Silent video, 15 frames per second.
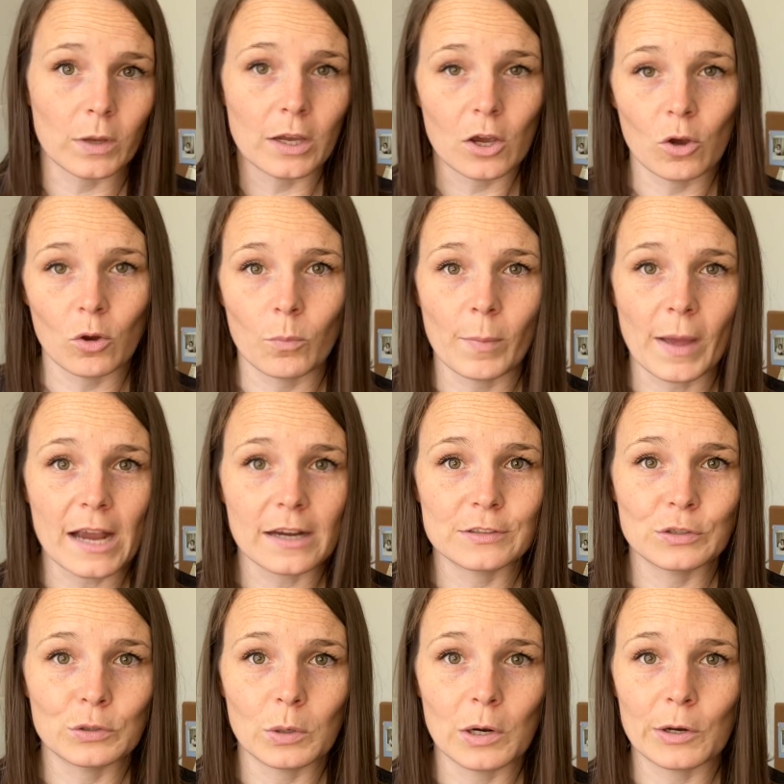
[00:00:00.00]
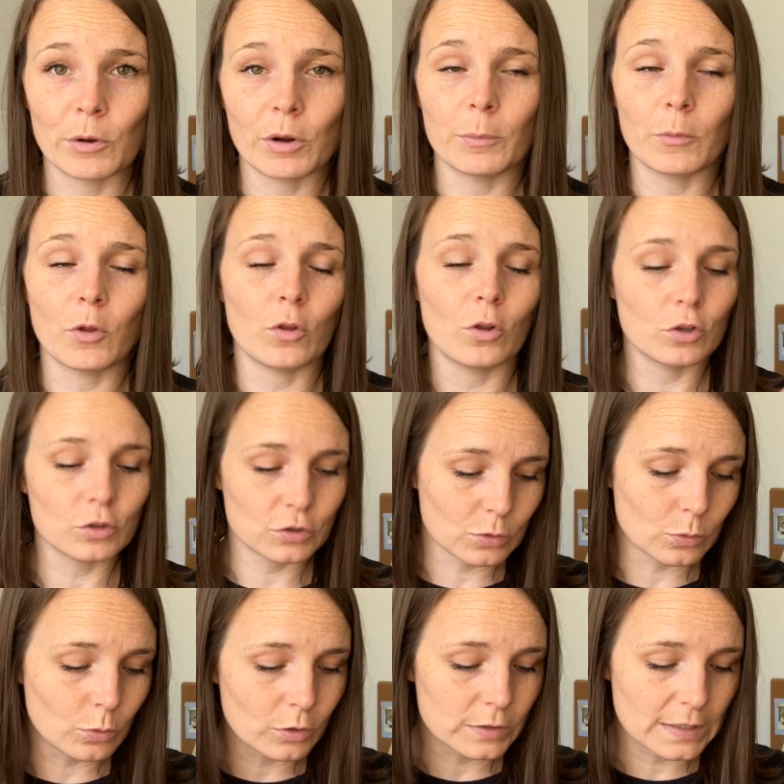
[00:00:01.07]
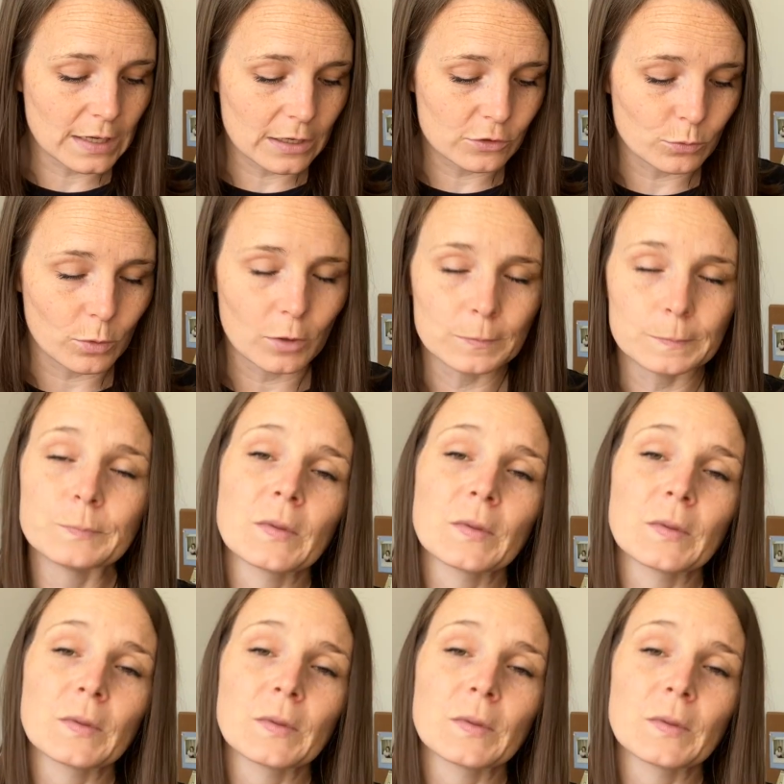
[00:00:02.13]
go back to our normal school schedule.